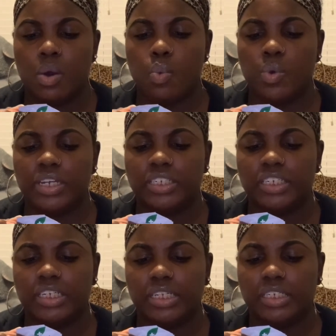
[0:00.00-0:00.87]
when
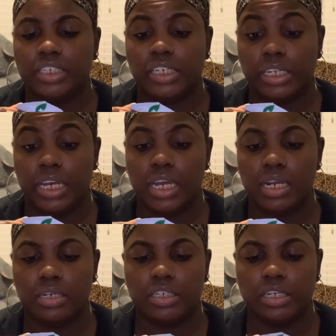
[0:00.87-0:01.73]

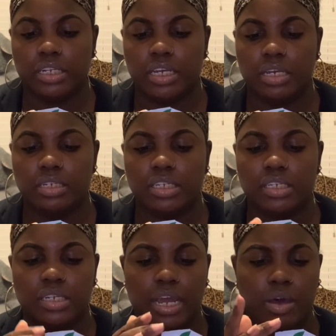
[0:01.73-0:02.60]
Chilean
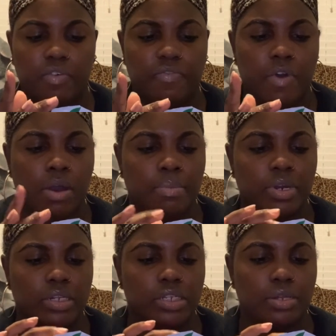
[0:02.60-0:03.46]
snail
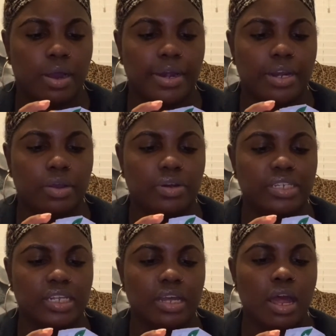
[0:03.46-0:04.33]
farmers started
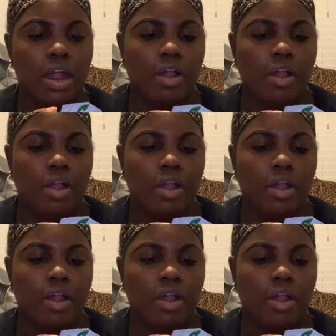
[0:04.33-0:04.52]
noticing